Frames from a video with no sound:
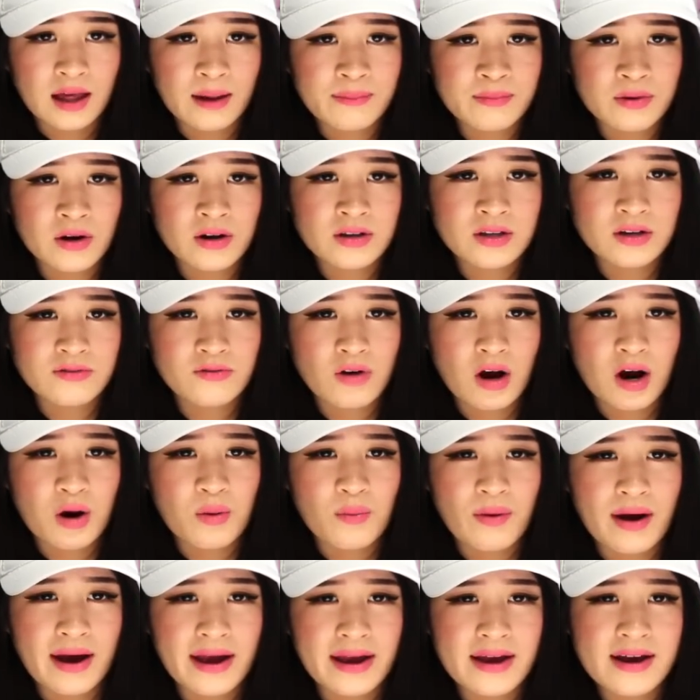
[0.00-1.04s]
I'm going the
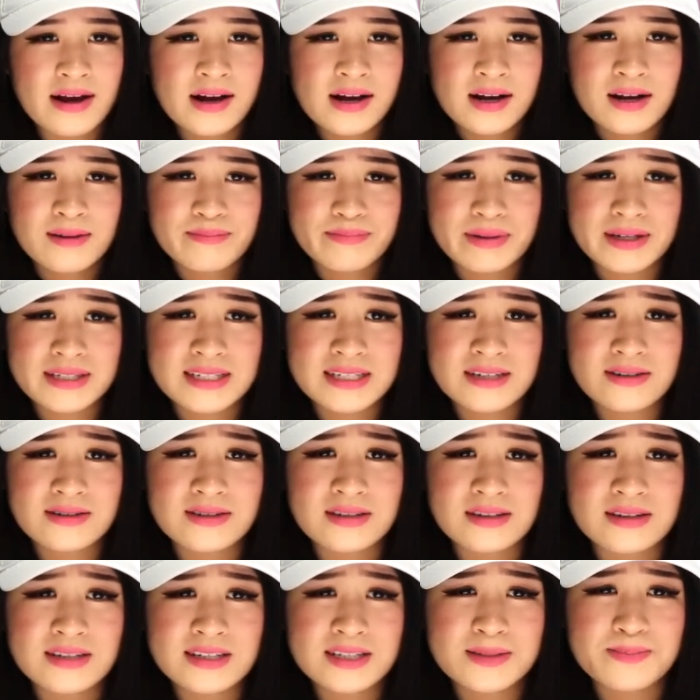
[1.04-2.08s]
wrong way. But
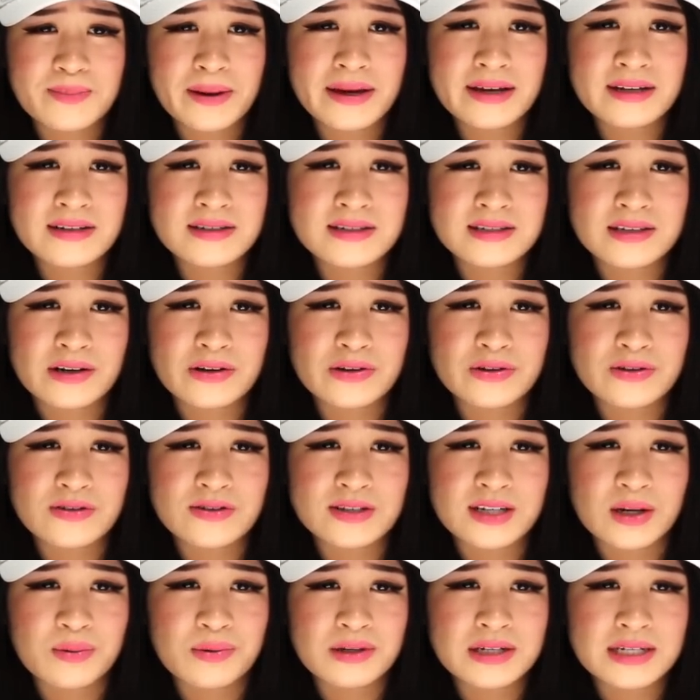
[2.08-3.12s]
seriously, this bear is so
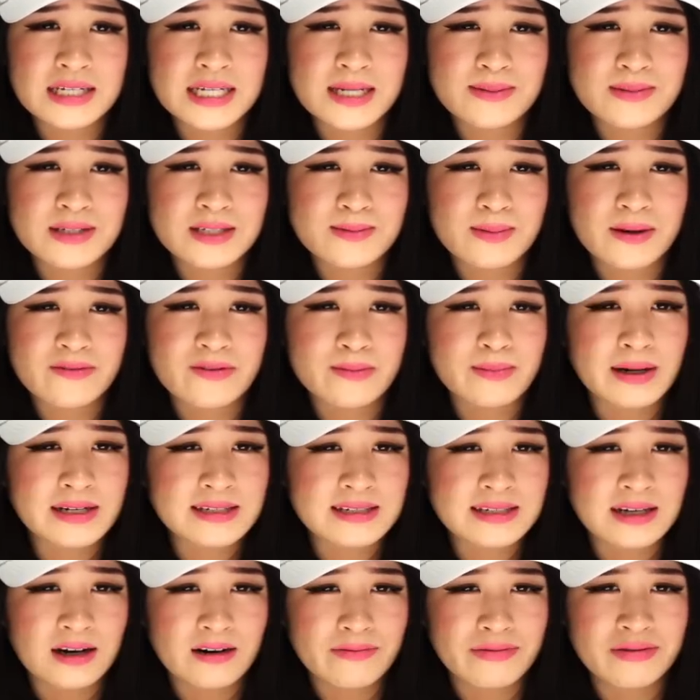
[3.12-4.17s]
cute. I want to keep this bear for
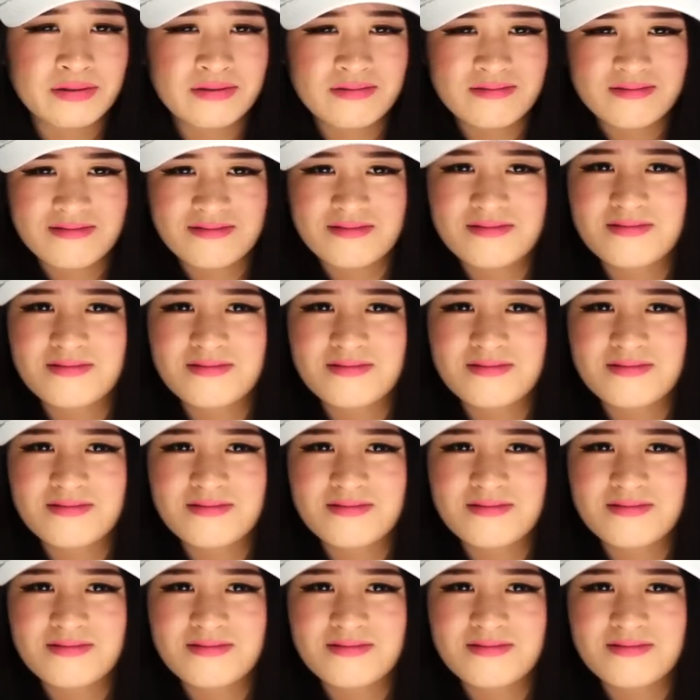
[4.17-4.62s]
myself.